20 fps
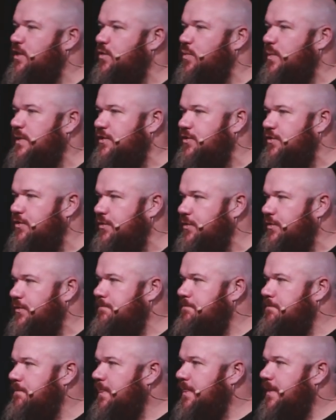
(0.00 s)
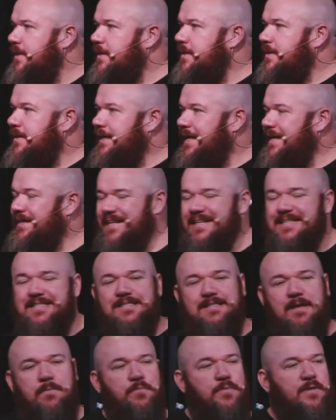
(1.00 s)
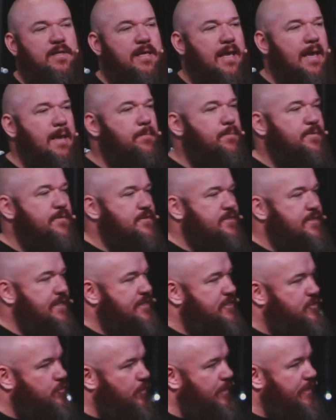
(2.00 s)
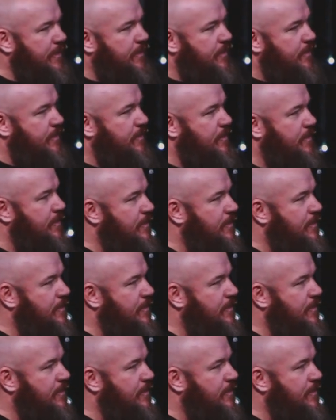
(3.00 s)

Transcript: that we do. And then something happens is we,